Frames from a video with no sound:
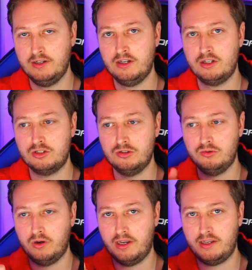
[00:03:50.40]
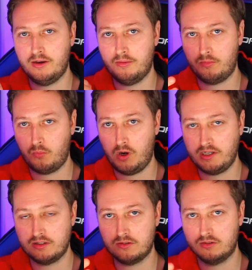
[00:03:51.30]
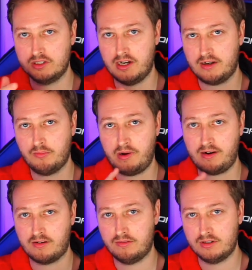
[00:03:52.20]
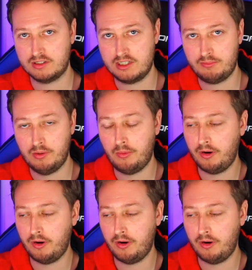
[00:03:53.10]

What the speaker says: to a white or dark background. That's tip number one.